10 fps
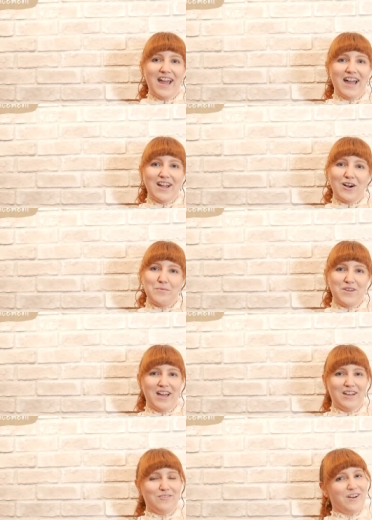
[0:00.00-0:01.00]
I hope you
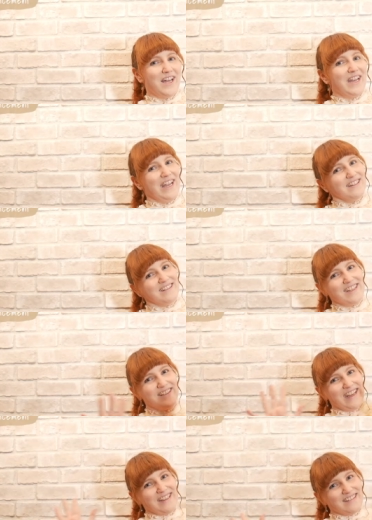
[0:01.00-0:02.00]
had fun and see
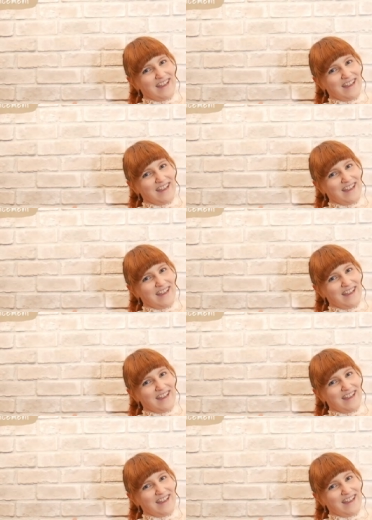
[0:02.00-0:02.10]
you next